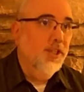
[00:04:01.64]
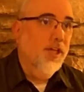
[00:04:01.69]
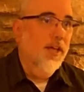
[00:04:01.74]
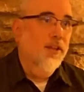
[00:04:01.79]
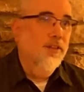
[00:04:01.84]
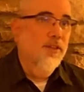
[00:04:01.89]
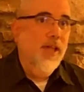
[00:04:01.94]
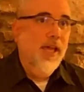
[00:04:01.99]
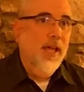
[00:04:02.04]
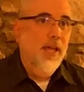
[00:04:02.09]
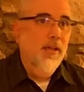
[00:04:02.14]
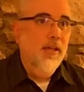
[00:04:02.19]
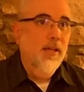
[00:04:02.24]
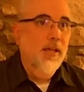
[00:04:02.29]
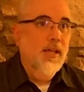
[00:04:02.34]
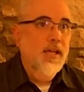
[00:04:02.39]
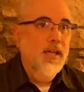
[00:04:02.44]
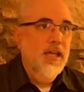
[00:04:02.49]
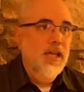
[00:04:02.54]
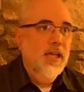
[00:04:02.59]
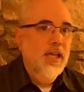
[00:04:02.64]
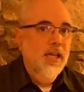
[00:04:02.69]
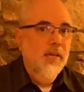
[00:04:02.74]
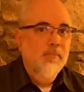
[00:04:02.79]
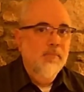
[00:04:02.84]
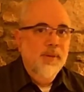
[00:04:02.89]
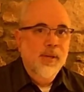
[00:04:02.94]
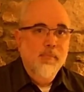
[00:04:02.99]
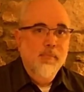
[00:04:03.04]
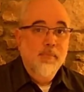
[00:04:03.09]
and then
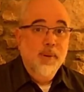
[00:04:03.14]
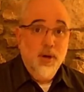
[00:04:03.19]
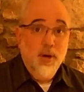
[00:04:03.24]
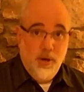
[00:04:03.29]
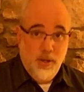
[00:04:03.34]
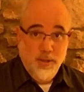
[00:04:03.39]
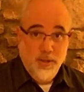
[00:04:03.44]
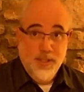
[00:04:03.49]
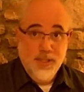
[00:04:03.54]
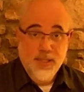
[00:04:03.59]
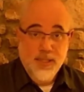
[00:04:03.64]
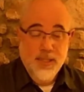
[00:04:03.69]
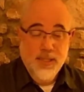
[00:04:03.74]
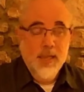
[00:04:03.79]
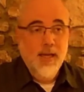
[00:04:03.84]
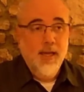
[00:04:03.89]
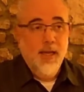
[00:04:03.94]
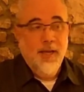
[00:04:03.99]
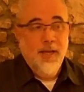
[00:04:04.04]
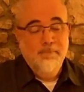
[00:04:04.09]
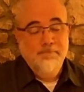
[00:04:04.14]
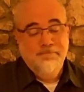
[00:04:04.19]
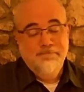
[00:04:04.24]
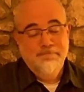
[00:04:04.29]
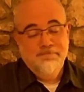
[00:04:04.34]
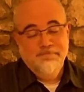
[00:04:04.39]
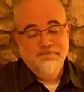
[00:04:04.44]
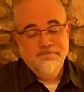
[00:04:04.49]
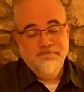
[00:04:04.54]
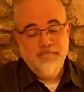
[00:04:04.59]
be burnt.
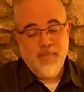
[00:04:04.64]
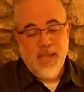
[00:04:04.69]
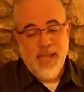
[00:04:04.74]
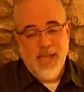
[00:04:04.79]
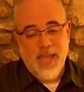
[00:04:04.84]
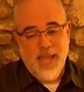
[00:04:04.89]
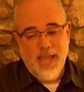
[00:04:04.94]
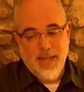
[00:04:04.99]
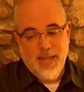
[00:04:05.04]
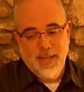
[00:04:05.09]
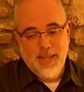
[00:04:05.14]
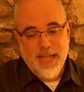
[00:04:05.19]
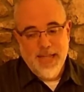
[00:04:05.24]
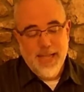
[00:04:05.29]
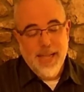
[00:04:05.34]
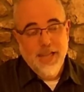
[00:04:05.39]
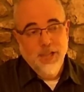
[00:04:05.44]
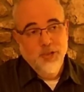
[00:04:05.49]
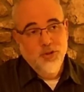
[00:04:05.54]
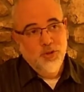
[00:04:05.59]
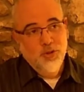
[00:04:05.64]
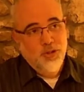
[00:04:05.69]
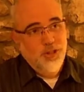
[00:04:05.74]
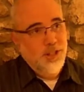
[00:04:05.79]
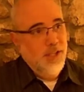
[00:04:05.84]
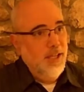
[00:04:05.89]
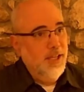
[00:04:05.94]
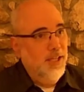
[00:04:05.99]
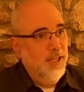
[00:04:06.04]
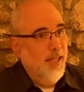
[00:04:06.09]
And
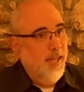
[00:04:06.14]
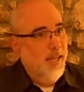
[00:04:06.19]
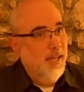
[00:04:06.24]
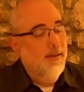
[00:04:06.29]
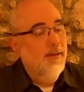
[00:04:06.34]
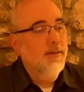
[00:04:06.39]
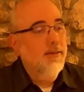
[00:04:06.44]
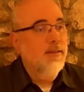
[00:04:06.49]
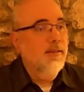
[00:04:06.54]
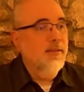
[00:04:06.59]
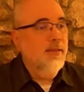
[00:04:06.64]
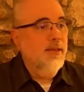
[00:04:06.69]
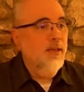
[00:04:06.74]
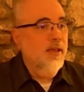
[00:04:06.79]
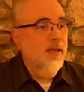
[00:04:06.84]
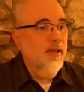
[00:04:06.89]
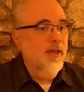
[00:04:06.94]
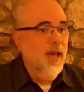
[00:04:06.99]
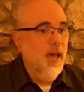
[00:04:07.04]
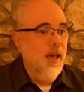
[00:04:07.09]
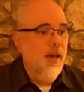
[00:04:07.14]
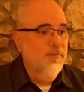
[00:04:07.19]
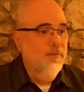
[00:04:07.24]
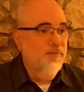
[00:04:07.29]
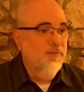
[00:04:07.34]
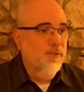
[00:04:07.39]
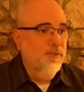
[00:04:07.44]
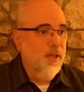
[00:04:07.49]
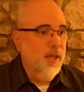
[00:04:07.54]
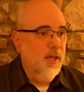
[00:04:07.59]
interestingly enough,
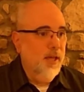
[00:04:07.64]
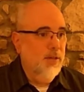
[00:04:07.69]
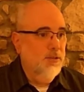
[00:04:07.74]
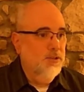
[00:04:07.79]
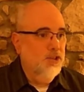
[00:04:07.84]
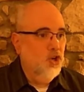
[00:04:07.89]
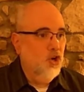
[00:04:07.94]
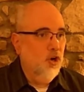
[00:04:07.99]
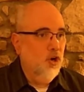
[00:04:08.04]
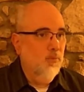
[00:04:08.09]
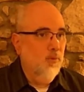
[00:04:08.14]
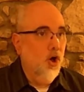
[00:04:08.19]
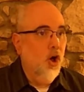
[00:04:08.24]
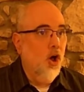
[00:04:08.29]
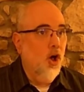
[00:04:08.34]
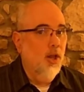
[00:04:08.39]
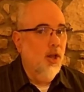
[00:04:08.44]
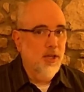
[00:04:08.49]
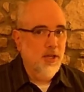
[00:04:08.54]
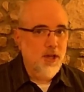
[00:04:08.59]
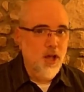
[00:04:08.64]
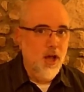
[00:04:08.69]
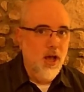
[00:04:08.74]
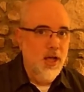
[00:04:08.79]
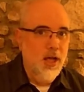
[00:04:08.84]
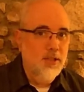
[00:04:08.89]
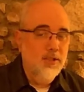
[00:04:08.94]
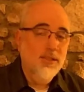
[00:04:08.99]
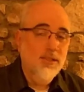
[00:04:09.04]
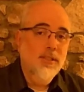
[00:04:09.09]
the term
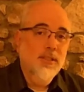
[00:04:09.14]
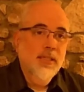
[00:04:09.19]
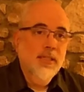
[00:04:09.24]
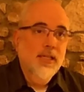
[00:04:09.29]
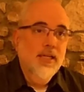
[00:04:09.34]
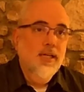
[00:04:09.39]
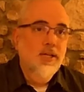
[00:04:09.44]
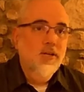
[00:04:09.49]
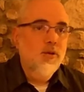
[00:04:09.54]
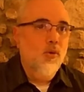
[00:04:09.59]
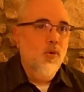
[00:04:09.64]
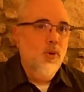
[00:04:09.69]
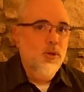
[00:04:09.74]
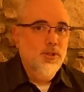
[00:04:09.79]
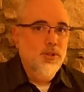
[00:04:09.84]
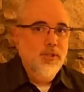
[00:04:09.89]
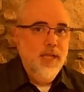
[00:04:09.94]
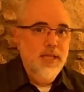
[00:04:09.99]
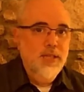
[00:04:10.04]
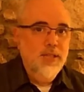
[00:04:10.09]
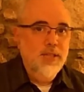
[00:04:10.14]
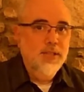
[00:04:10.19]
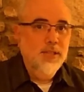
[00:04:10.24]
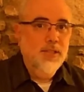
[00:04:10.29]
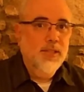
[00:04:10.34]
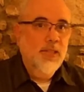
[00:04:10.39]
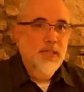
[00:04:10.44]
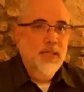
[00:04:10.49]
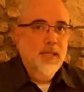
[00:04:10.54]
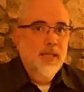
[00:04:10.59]
Holocaust, of course, that's
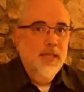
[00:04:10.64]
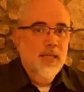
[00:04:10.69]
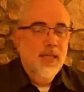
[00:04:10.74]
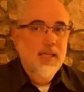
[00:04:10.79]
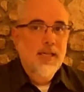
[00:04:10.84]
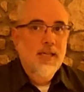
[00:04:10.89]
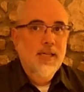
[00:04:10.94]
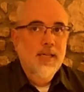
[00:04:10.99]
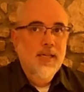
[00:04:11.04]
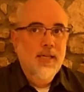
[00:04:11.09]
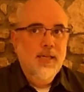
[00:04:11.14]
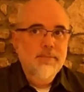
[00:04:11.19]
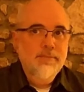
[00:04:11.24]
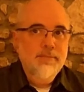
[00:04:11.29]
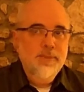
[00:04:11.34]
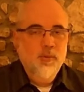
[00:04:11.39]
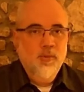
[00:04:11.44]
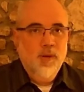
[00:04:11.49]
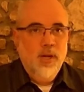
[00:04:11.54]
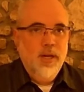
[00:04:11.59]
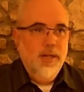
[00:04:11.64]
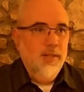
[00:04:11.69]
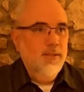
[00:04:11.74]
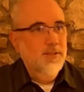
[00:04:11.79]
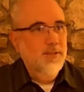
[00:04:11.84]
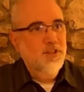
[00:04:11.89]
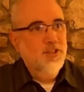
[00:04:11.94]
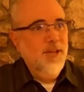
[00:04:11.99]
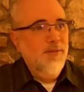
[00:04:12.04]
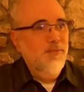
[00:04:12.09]
what, a
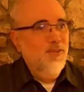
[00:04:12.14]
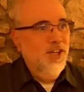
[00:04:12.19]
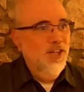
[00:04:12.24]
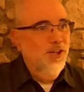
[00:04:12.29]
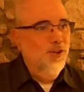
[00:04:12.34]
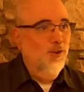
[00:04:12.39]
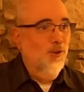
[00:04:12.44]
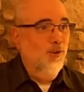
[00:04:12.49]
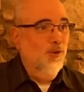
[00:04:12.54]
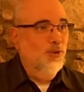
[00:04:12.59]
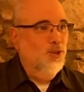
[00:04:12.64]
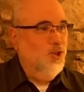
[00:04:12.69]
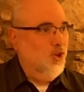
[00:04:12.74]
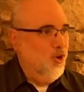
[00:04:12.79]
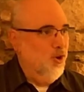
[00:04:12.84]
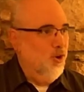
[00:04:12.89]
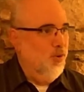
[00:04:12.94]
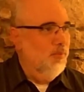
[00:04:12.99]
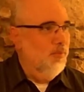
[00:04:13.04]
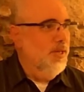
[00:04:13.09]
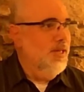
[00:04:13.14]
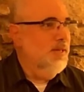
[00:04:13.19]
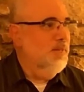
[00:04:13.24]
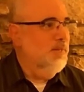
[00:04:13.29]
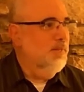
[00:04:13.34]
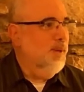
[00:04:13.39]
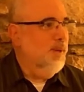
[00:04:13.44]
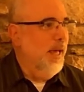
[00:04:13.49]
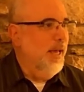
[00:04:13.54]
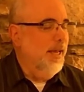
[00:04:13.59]
70-year-old term,
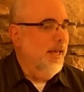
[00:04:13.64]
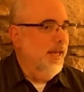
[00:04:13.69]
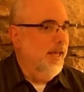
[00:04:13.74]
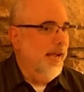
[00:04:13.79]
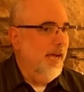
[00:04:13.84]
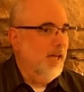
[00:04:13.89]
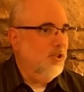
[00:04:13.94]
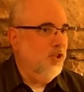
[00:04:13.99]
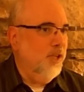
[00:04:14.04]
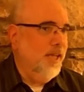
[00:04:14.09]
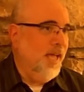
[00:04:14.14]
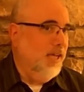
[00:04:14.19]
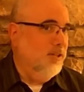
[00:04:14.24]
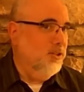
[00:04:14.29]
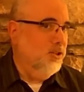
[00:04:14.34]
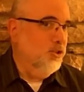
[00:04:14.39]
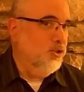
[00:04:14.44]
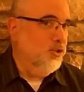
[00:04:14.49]
but it actually has its